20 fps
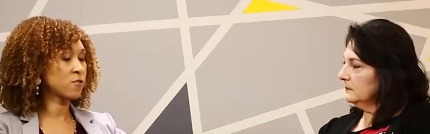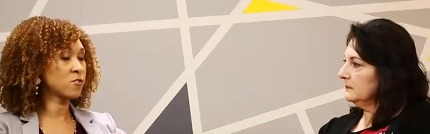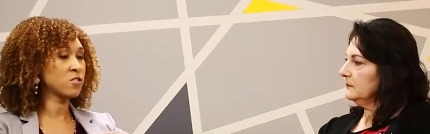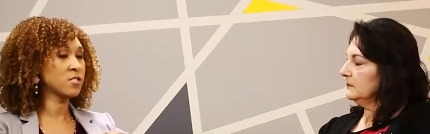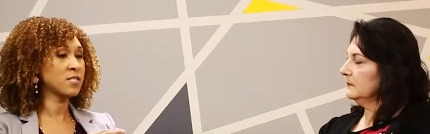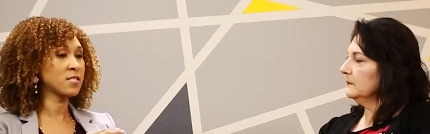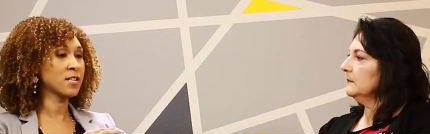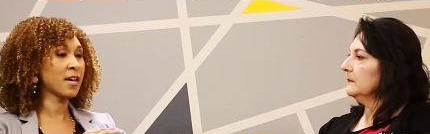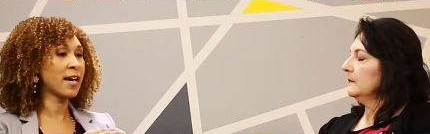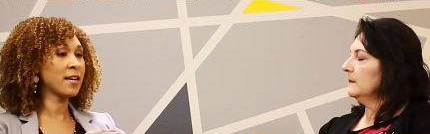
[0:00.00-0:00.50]
Speaker 1: or
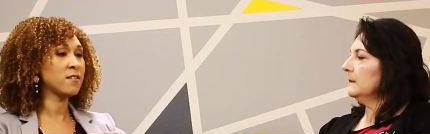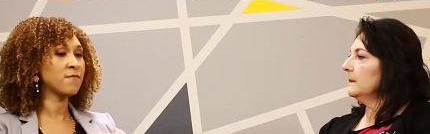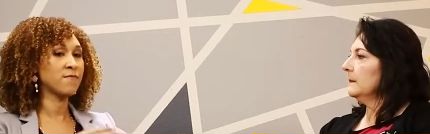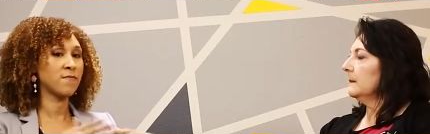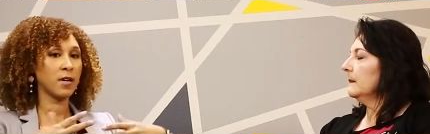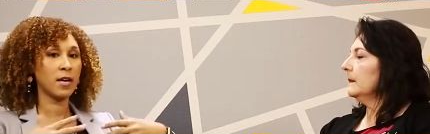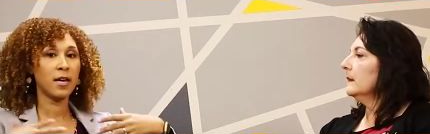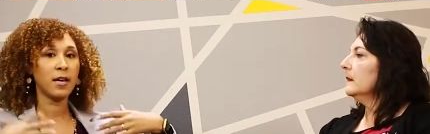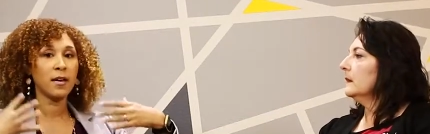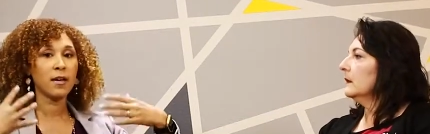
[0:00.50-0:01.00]
just kind of
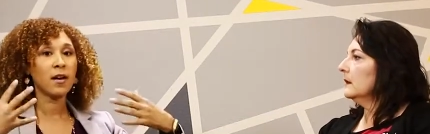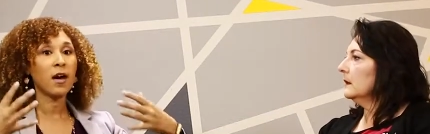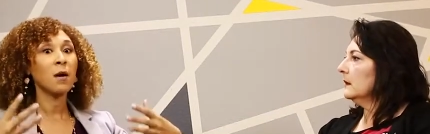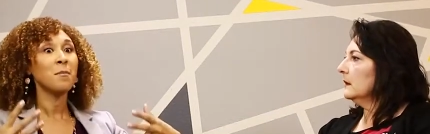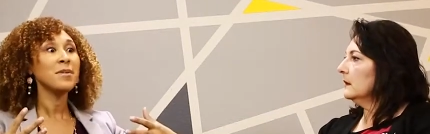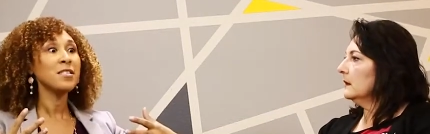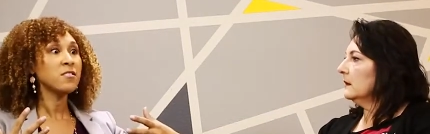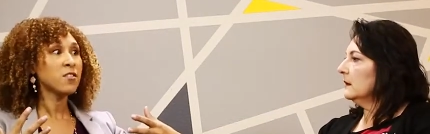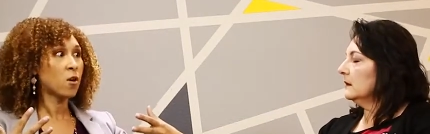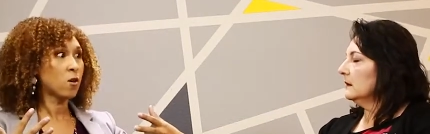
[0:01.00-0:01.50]

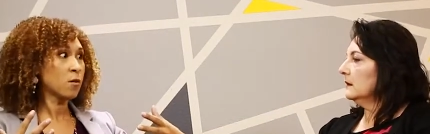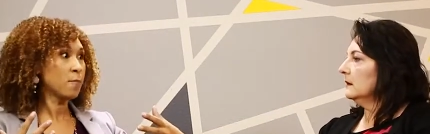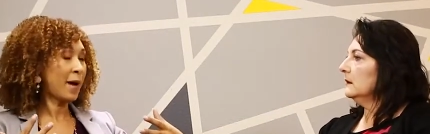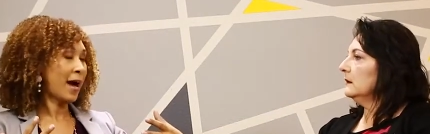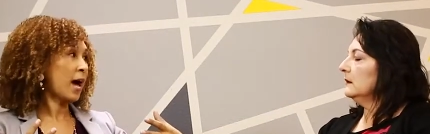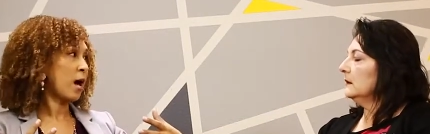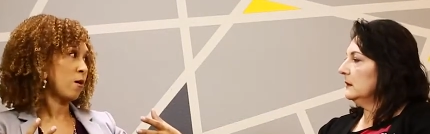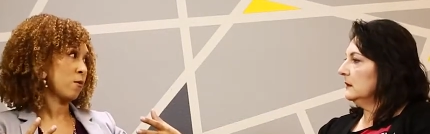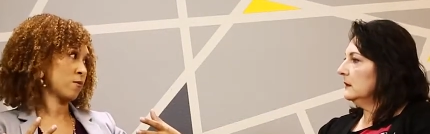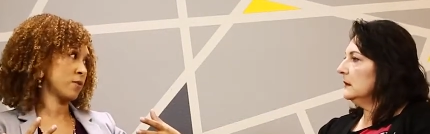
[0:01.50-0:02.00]
come into her
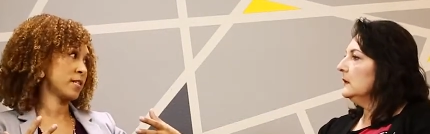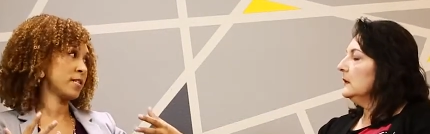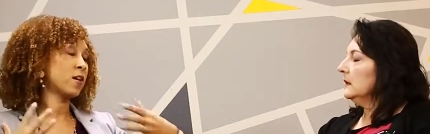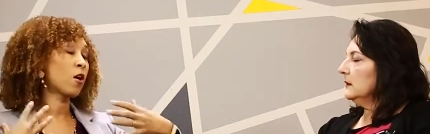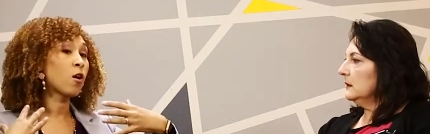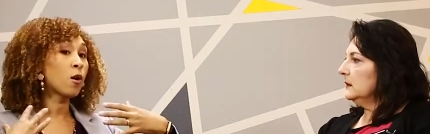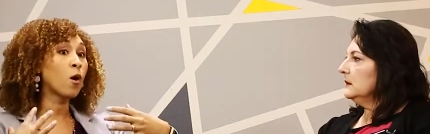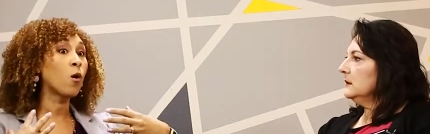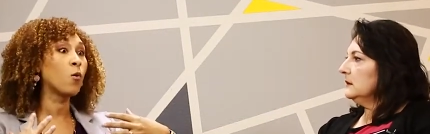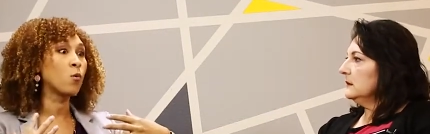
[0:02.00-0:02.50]
power in
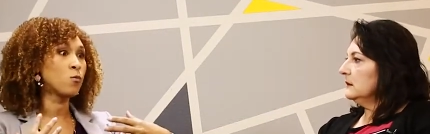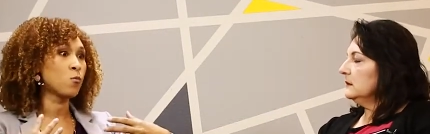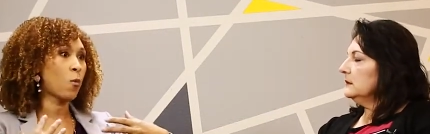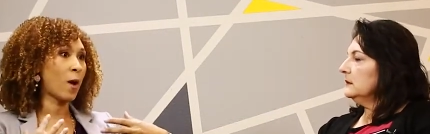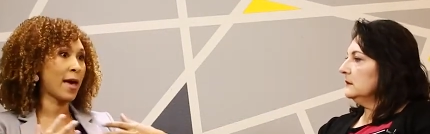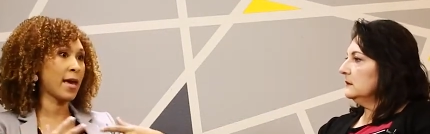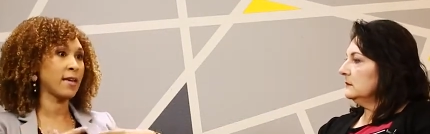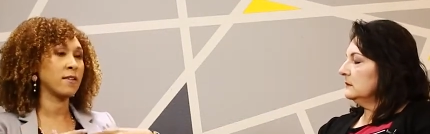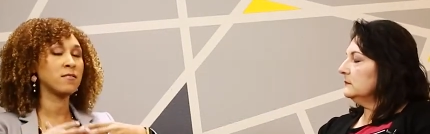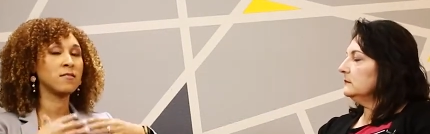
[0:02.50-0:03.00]
her own
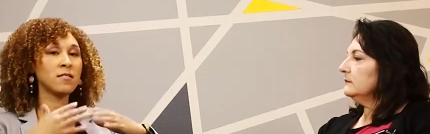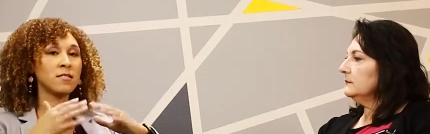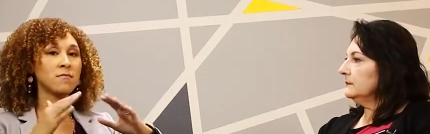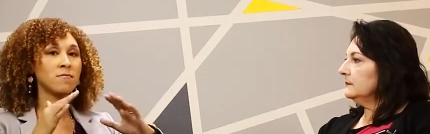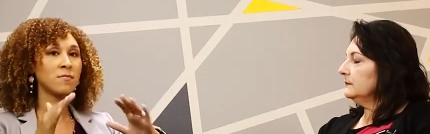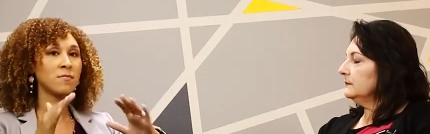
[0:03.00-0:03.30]
way. The,